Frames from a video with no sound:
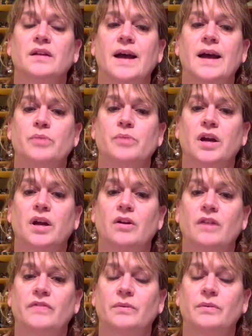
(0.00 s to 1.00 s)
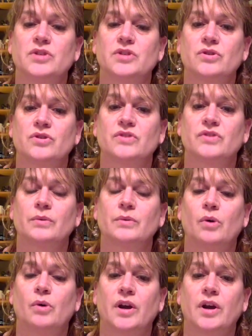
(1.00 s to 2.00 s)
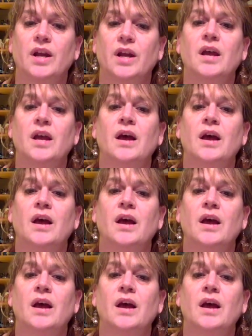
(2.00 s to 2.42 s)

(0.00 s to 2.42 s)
library can offer resources for recording.